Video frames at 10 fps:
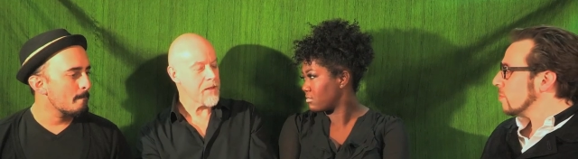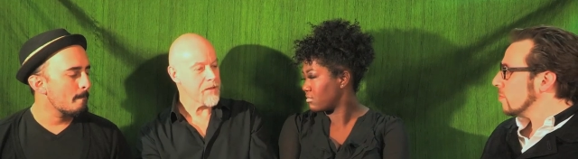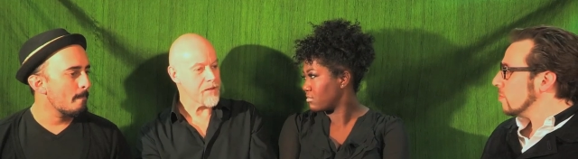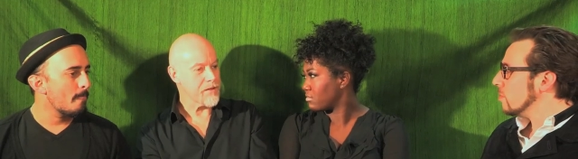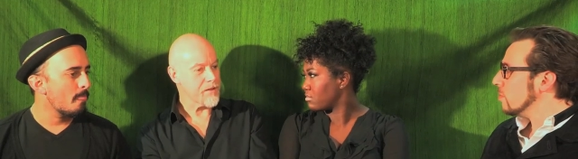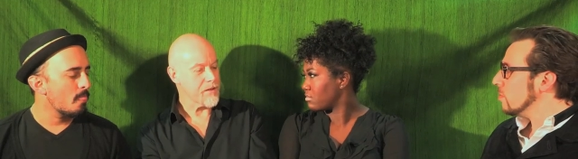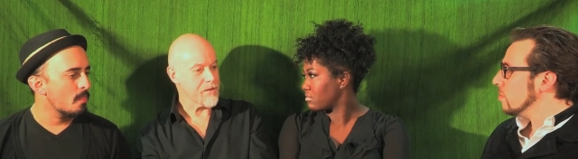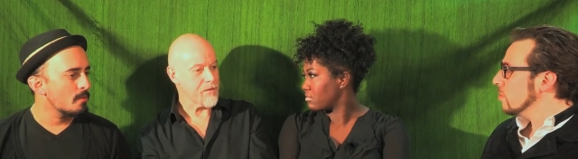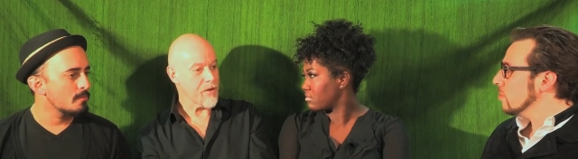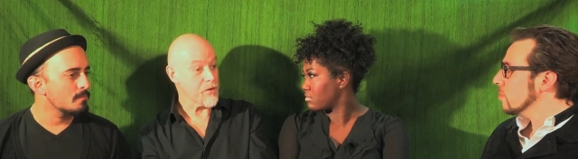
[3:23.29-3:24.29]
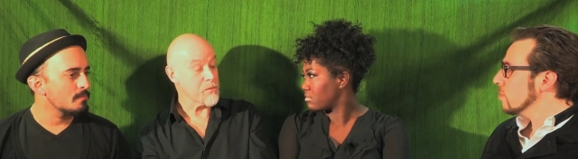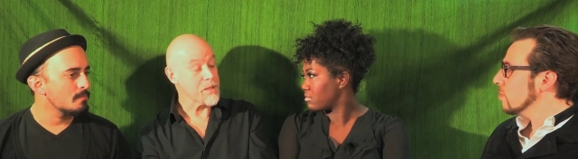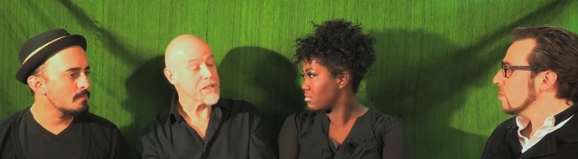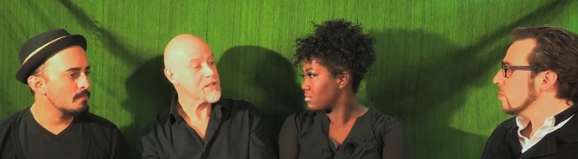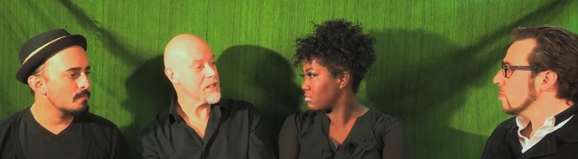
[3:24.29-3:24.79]
Speaker 1: There's a, there's a
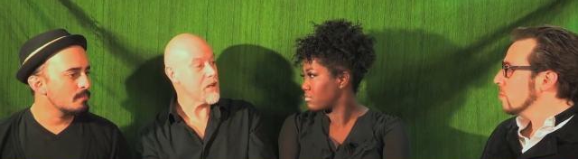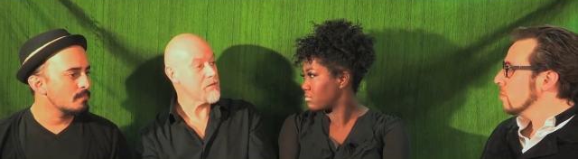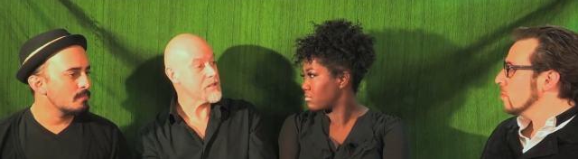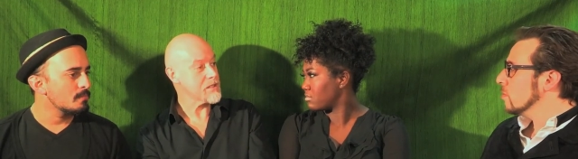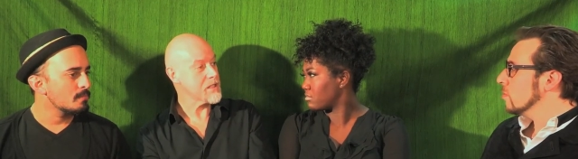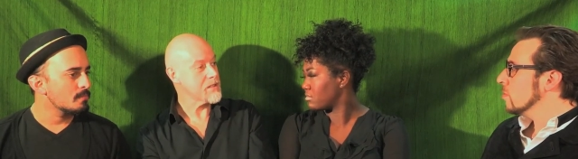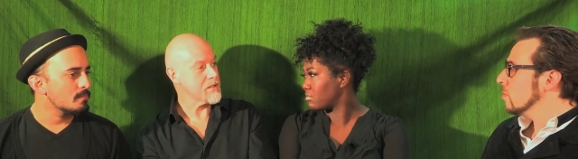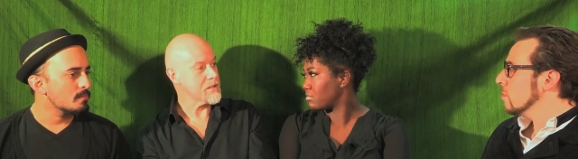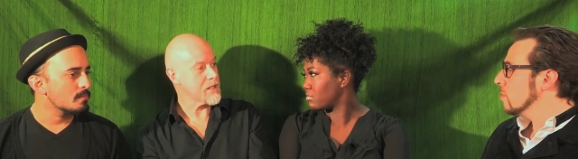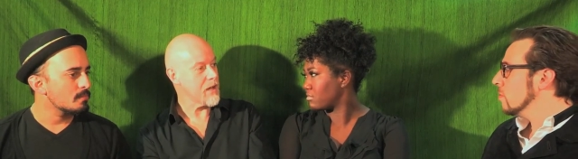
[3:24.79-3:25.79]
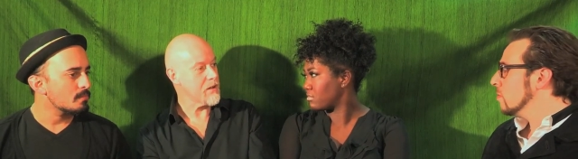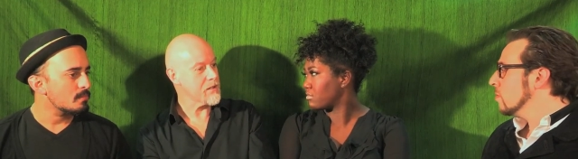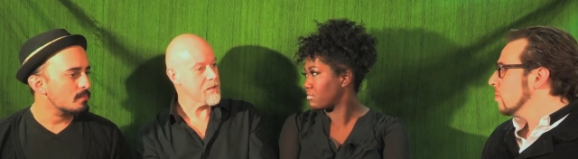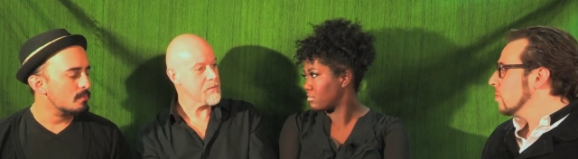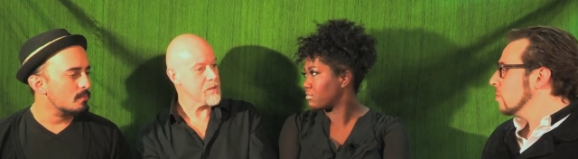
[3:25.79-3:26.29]
vulnerability, obviously, to this
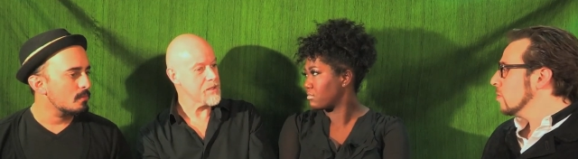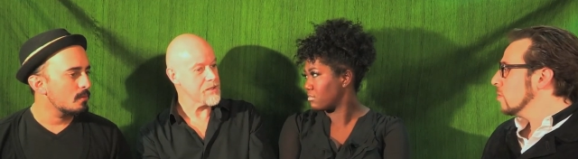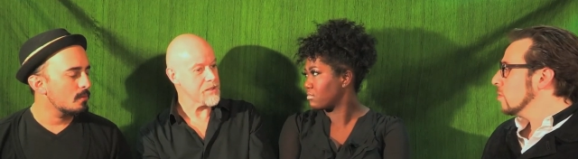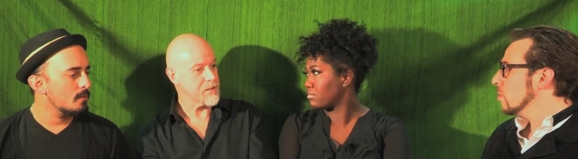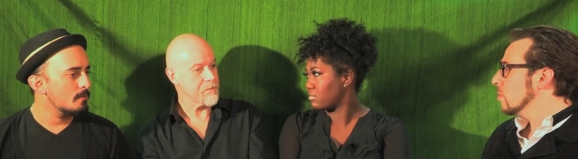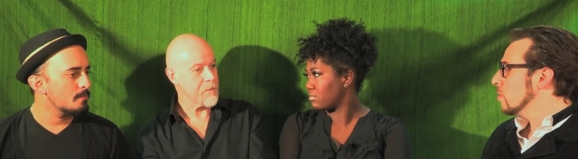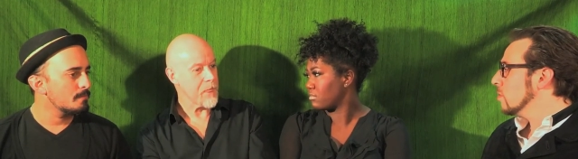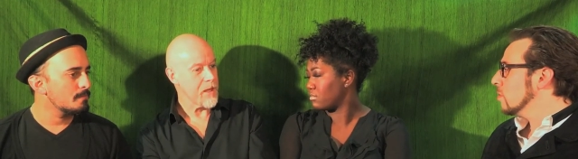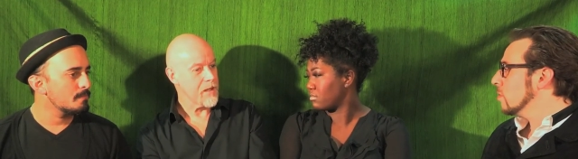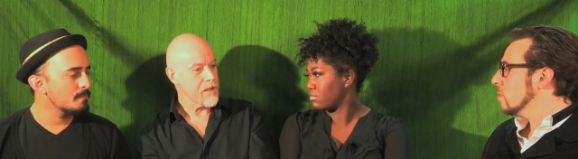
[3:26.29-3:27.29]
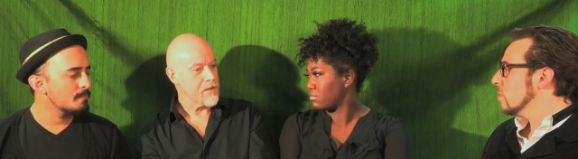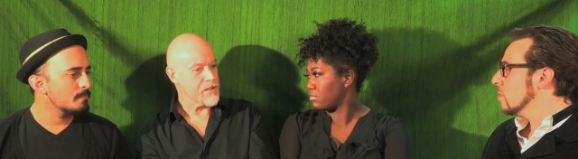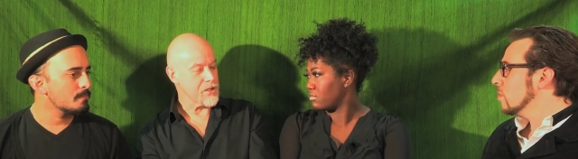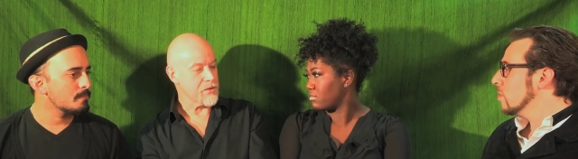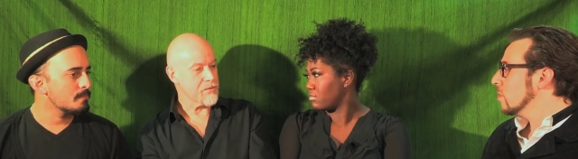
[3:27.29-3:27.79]
character, but there's a
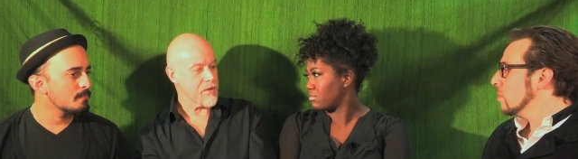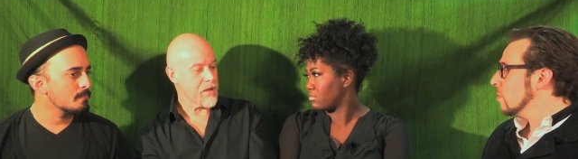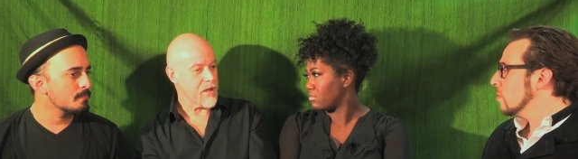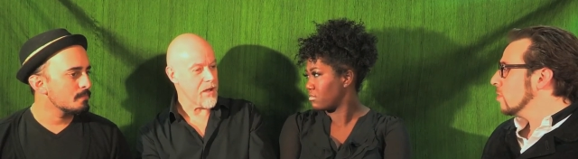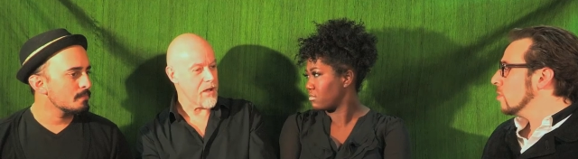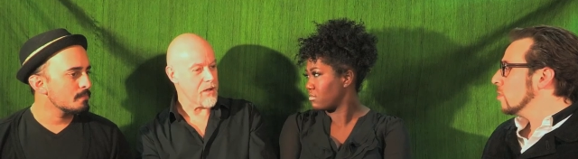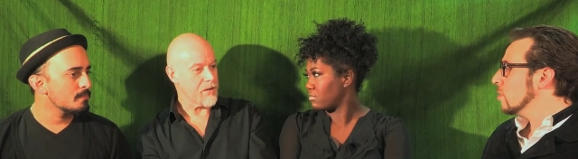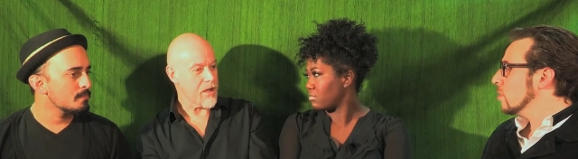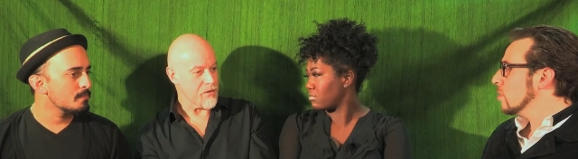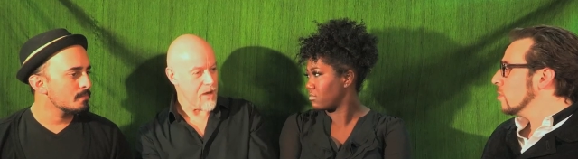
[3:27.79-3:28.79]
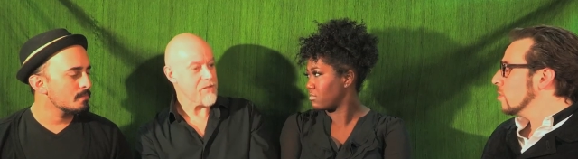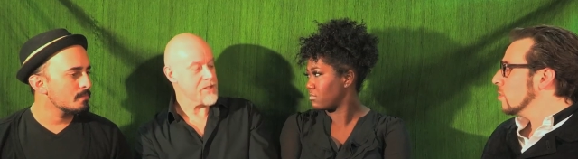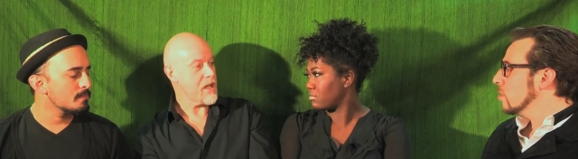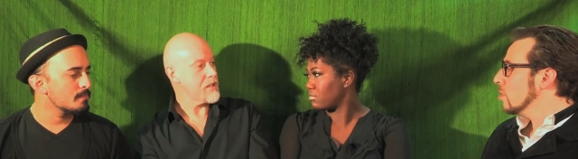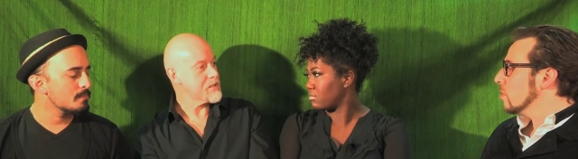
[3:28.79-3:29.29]
there's a, a, a
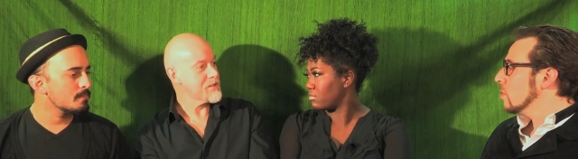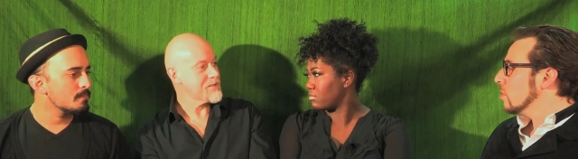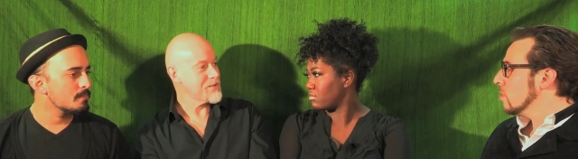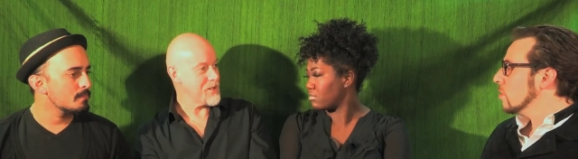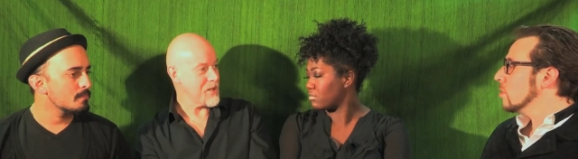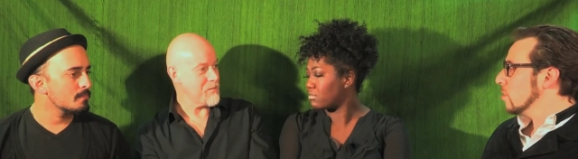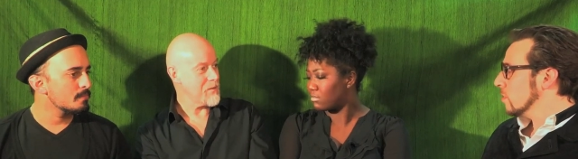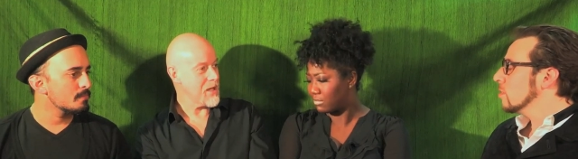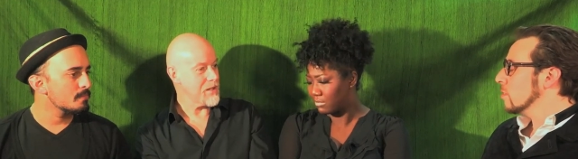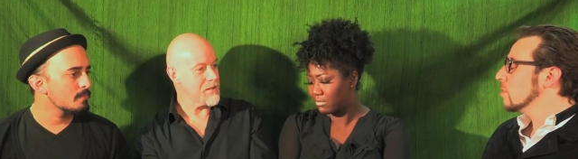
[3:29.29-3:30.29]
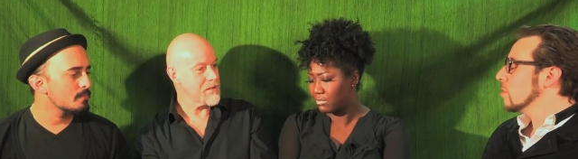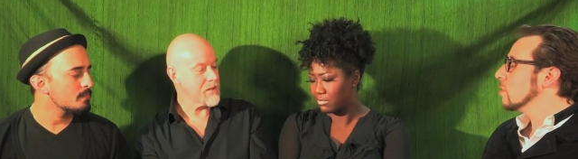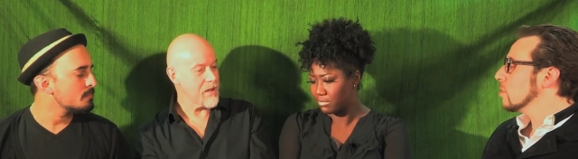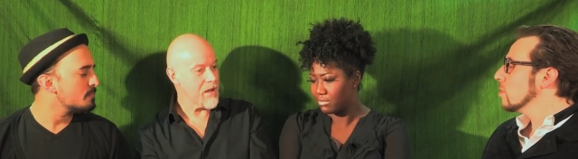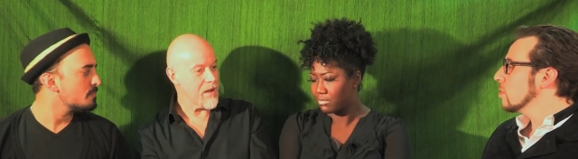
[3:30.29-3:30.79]
gravitas to him, and
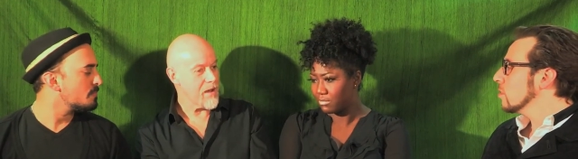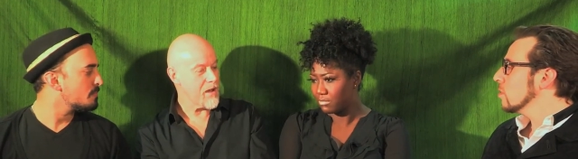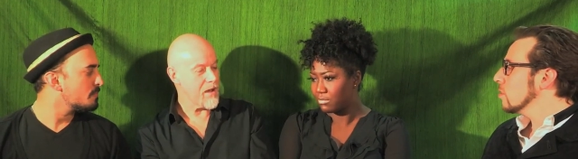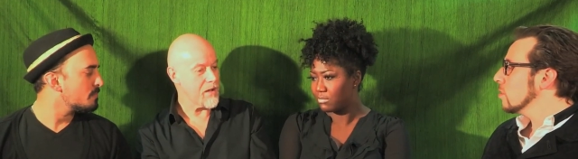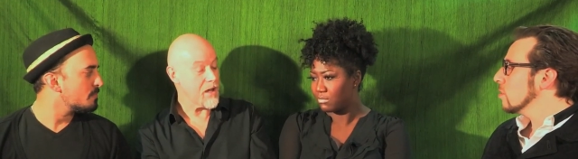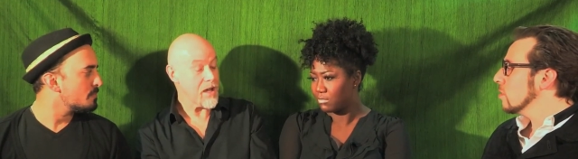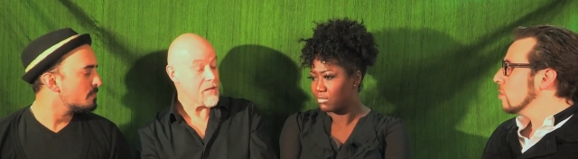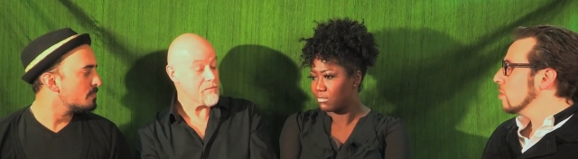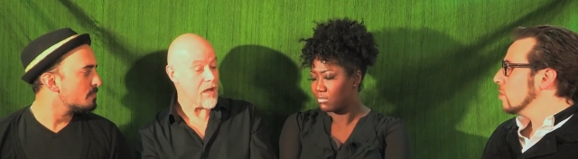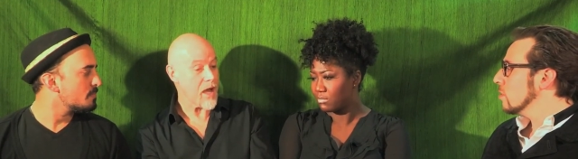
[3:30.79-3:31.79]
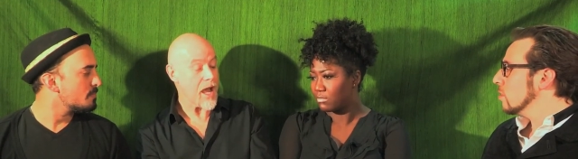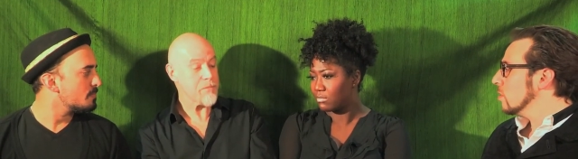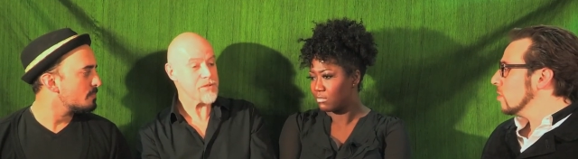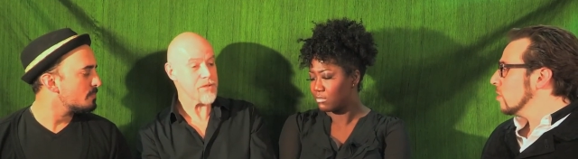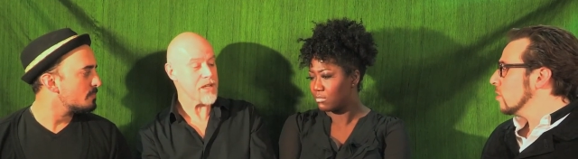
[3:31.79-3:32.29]
and I, I
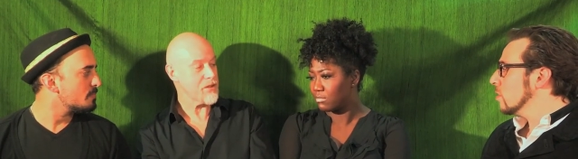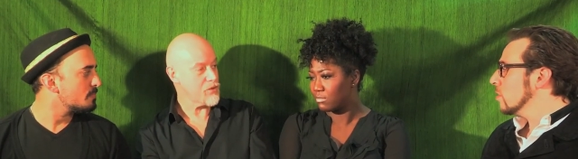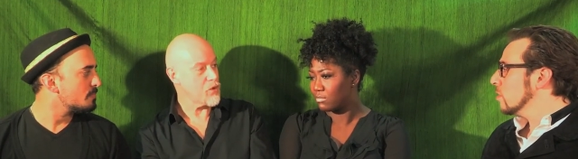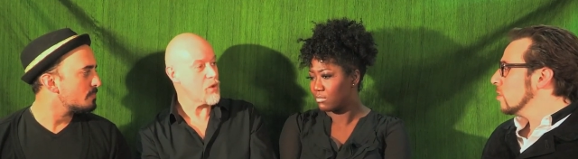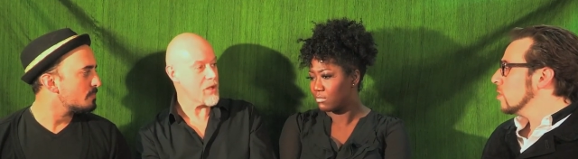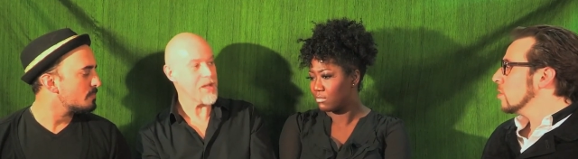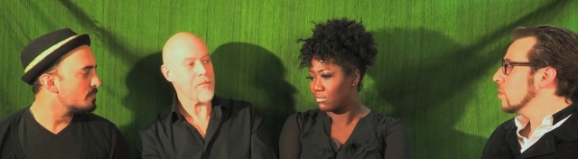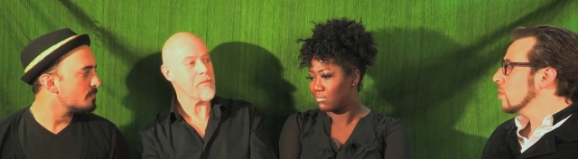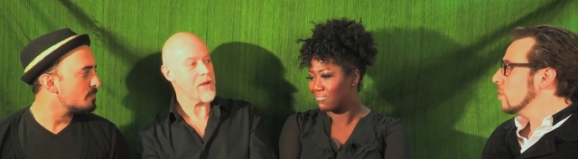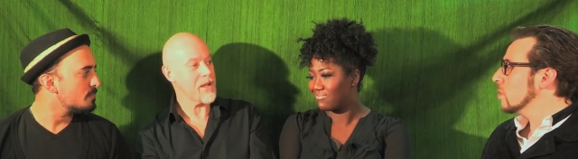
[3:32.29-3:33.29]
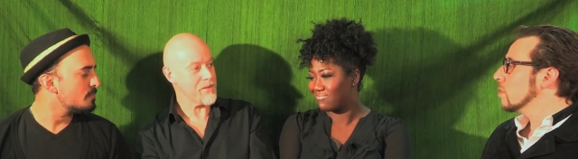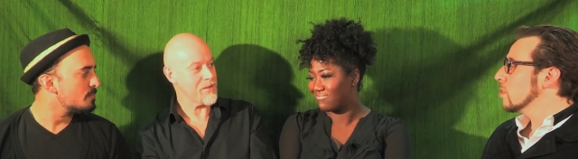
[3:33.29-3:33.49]
absolutely adore him as a